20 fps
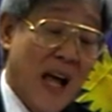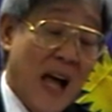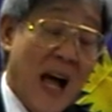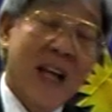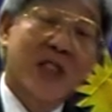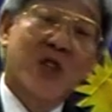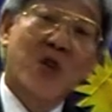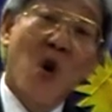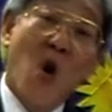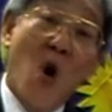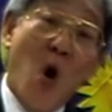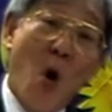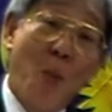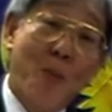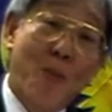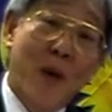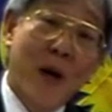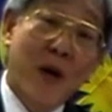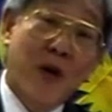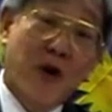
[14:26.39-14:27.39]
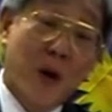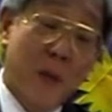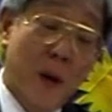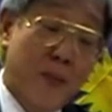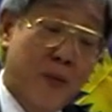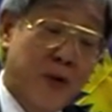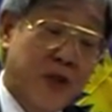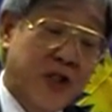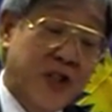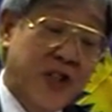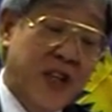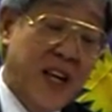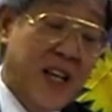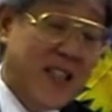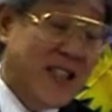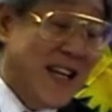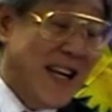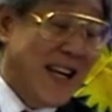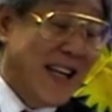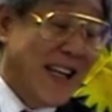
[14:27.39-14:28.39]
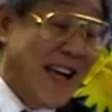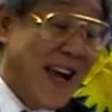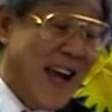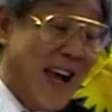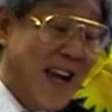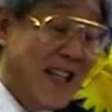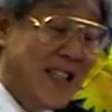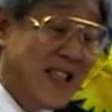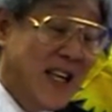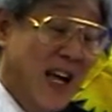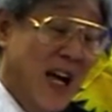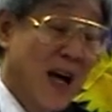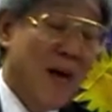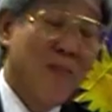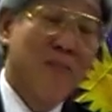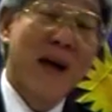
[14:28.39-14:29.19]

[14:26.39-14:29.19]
has opened criminal proceedings against